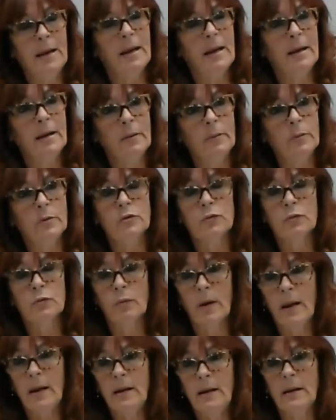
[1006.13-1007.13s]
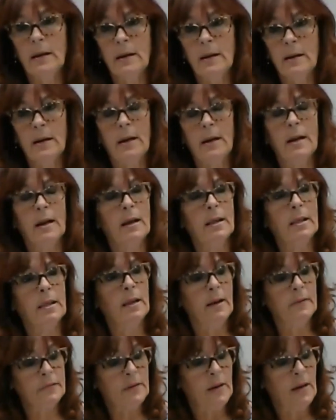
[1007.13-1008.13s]
and it was raining, and I
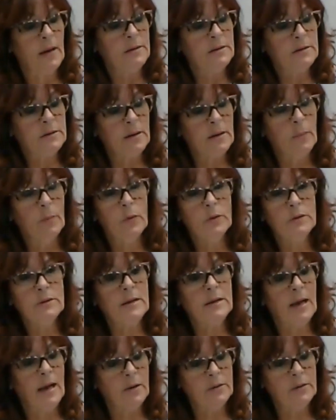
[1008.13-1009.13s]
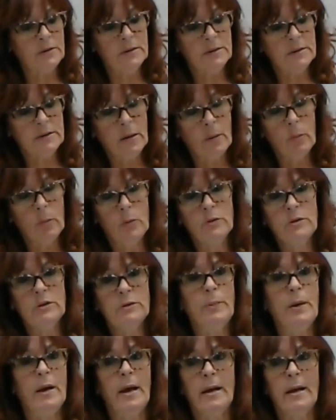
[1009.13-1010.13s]
left someone's house in someone's
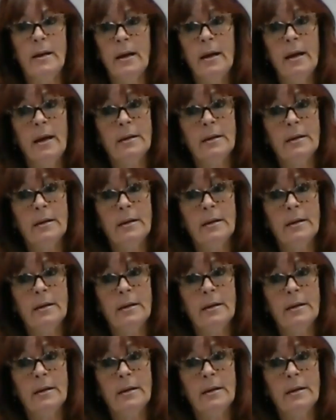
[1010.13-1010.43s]
bed.